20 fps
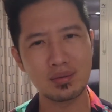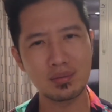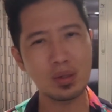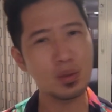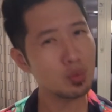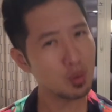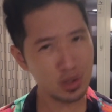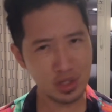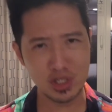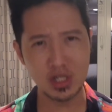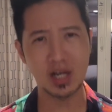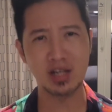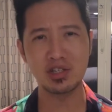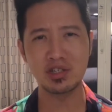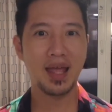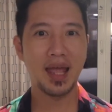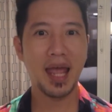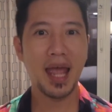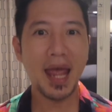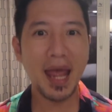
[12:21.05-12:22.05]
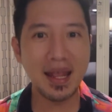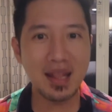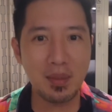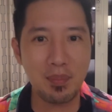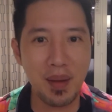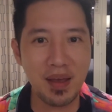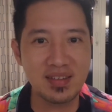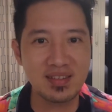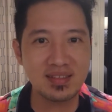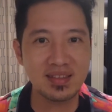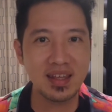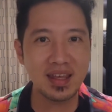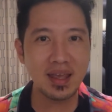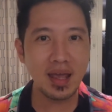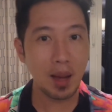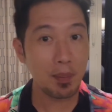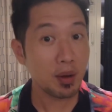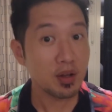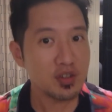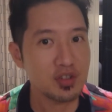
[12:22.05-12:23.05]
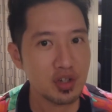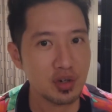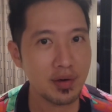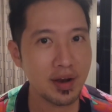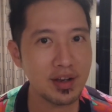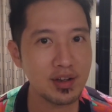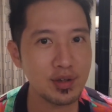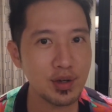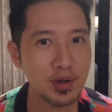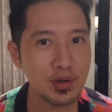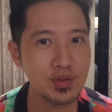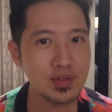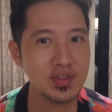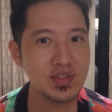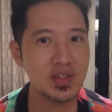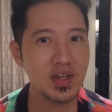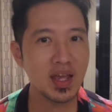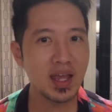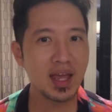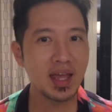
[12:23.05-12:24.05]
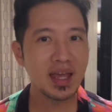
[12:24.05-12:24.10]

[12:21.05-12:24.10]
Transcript: We won't judge. And the best thing about Sorrento's,